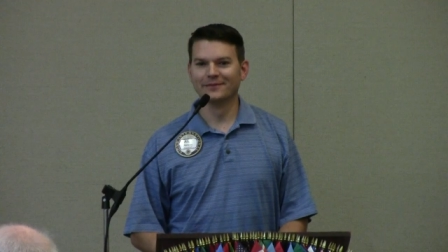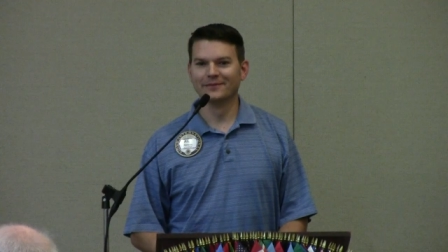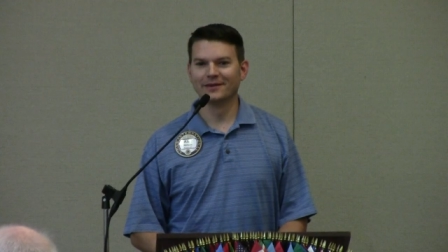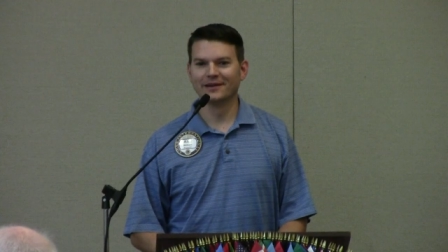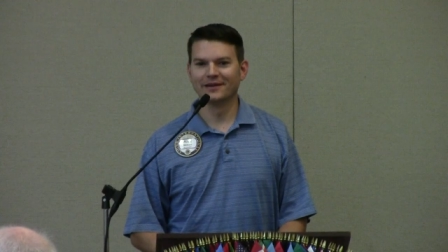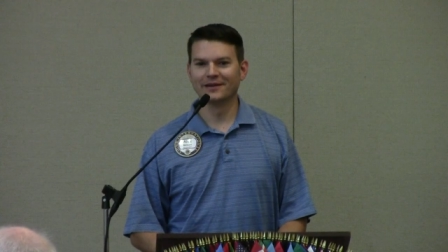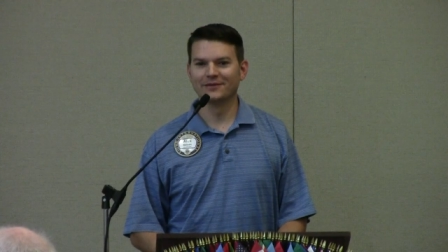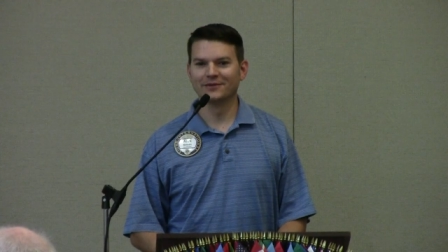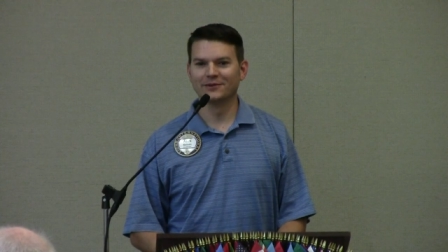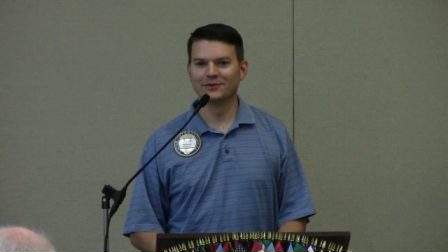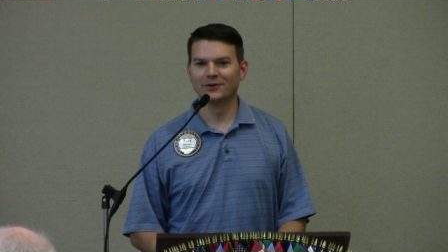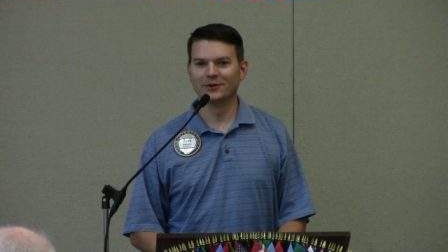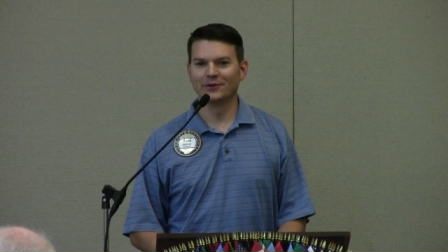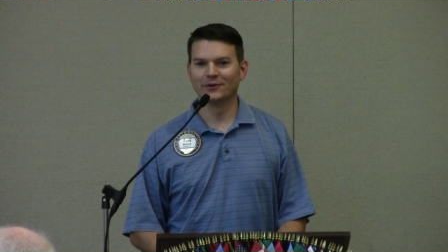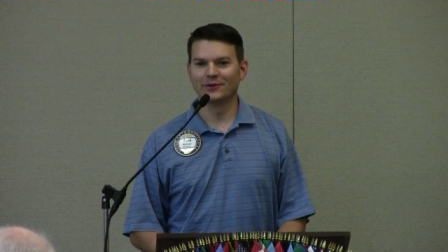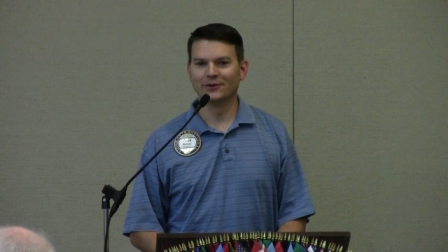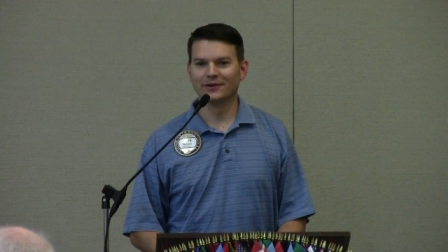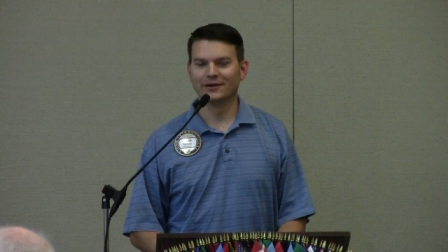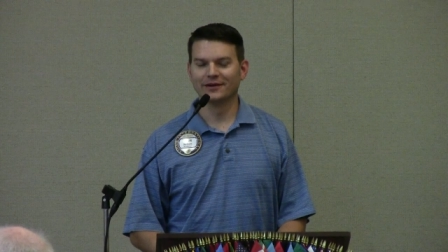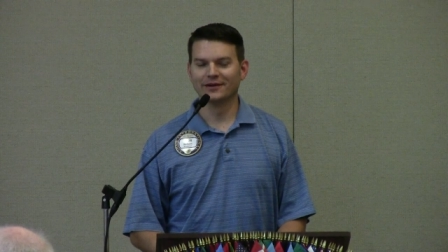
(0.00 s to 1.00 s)
Many of you
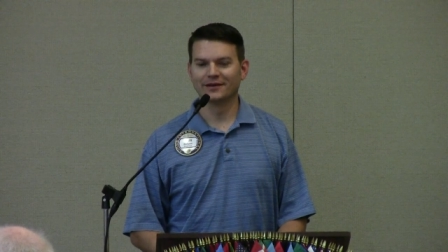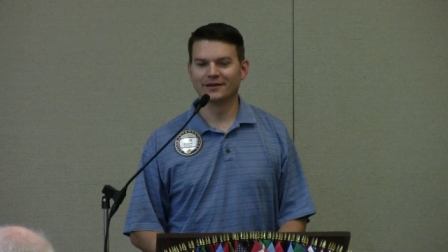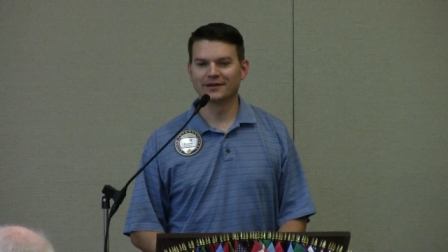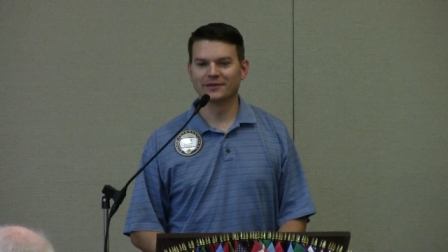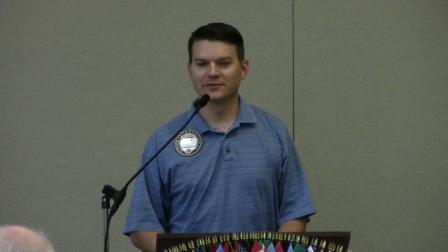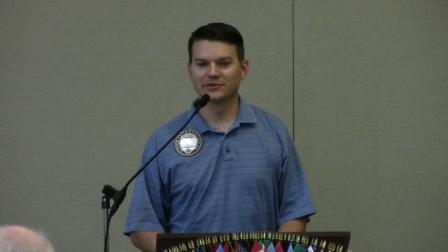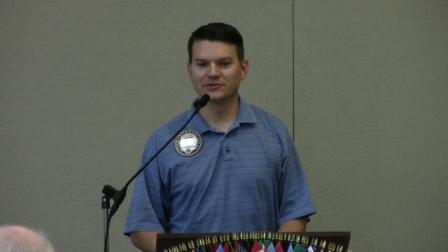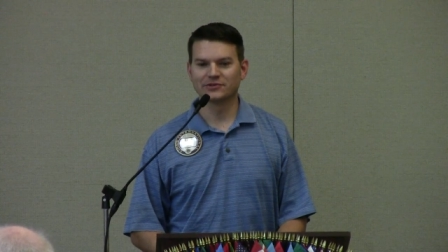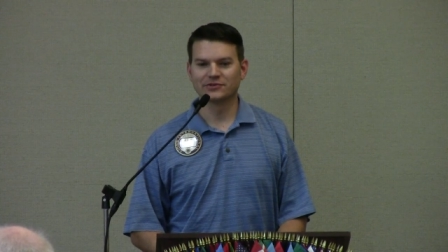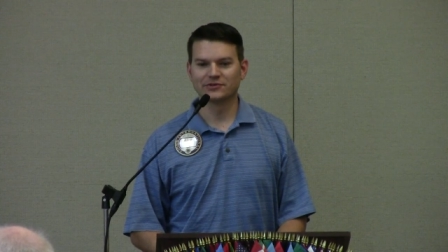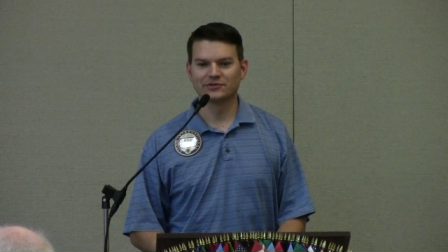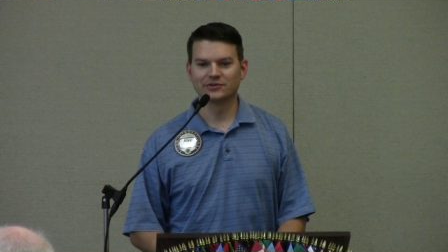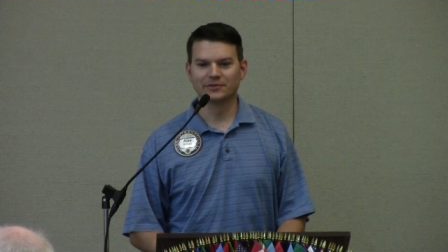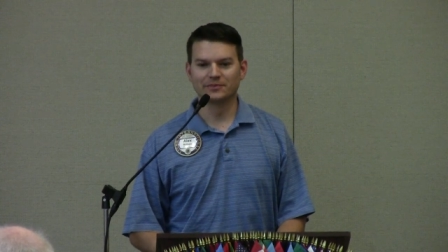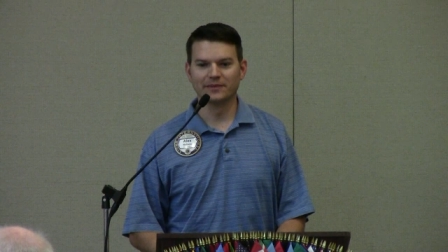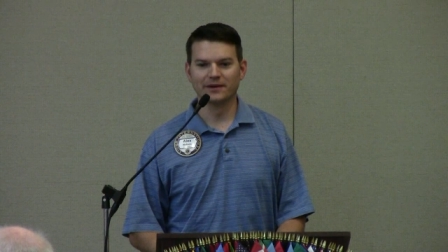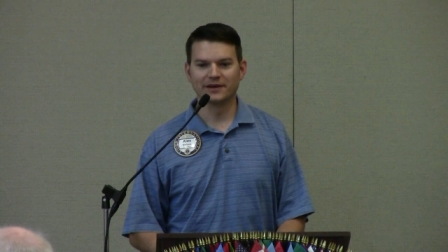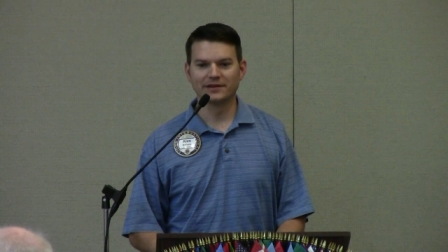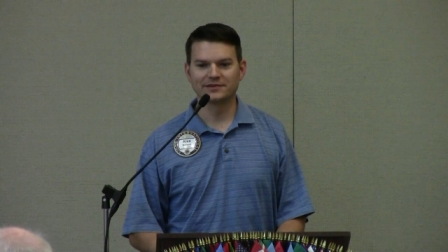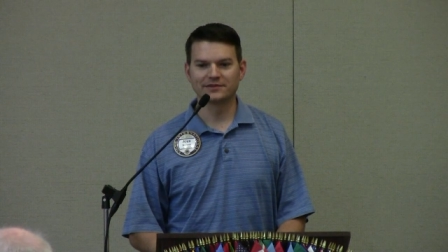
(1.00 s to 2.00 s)
know Commissioner
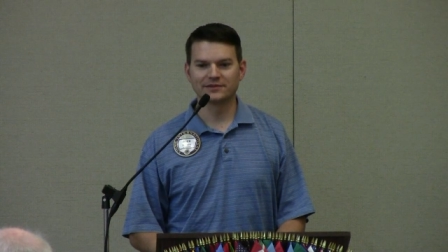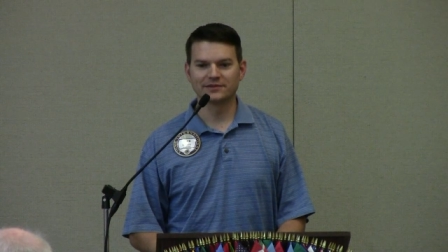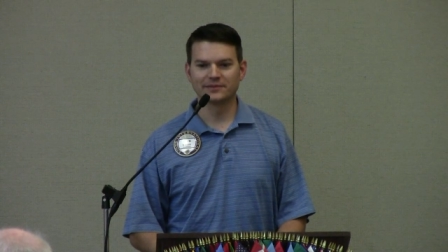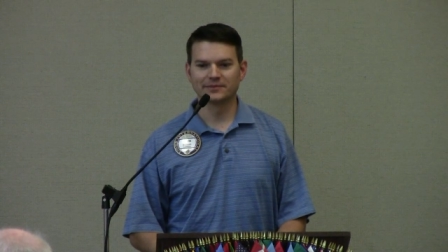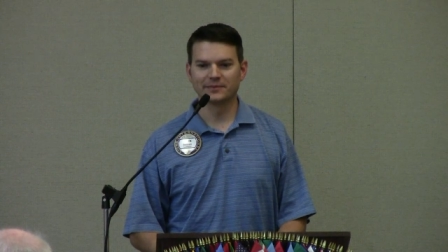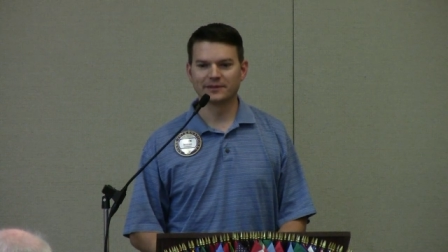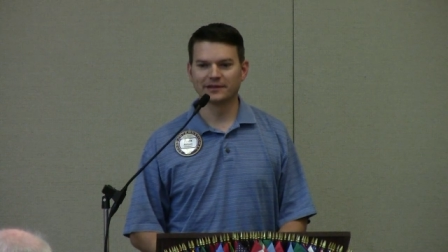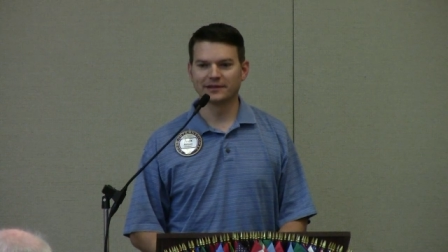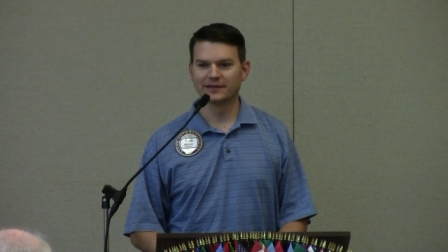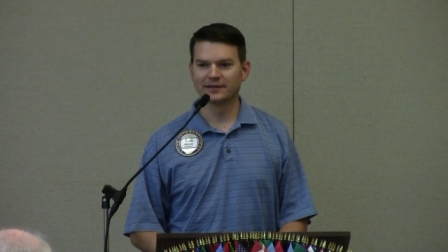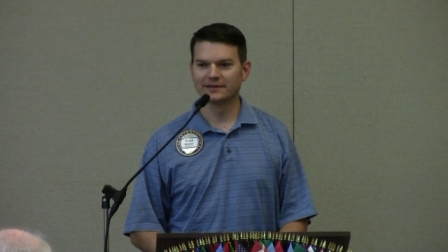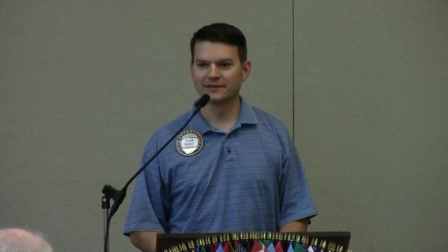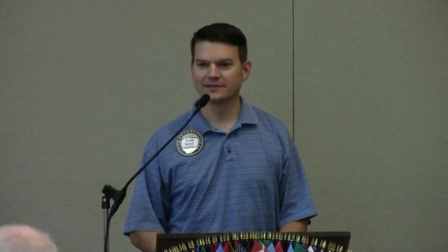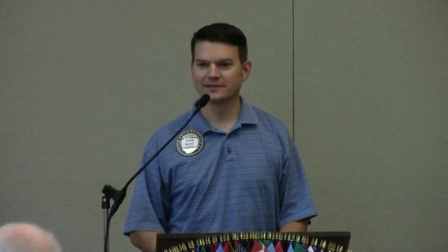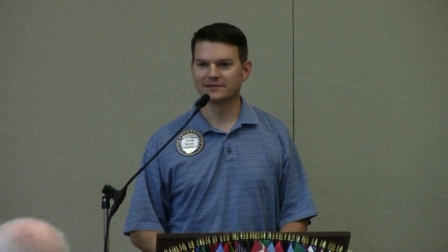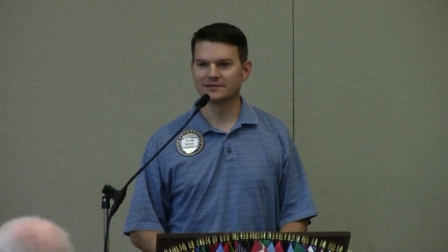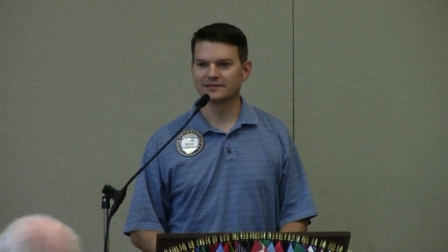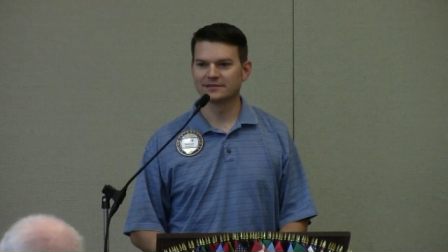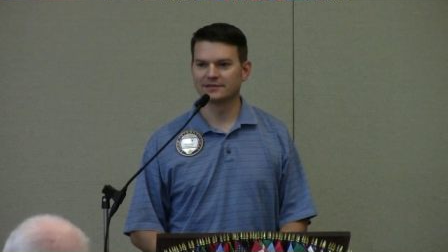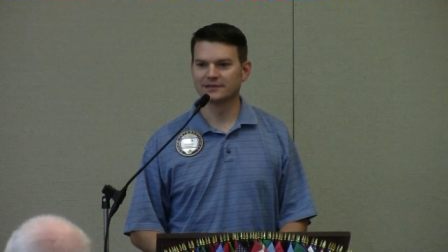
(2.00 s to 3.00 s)
Jim Misner
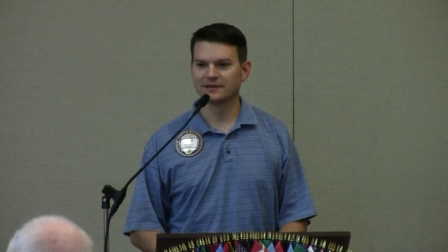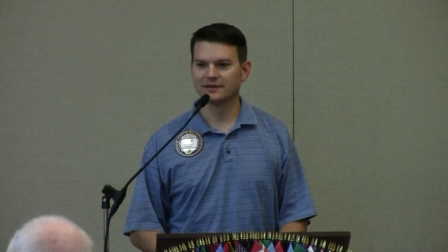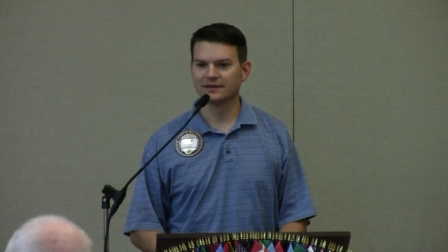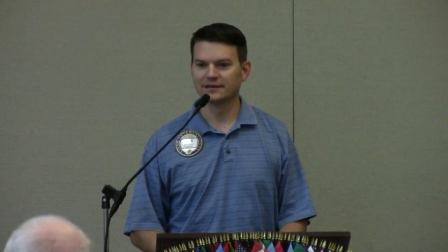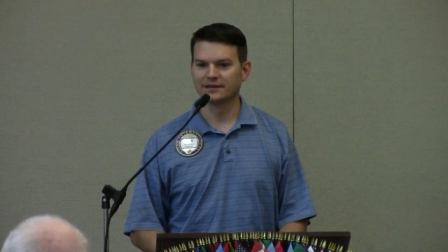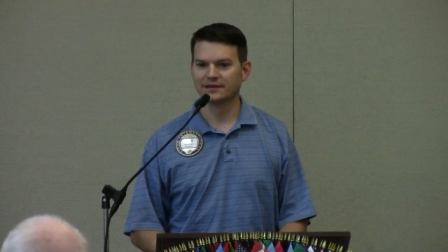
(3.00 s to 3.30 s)
because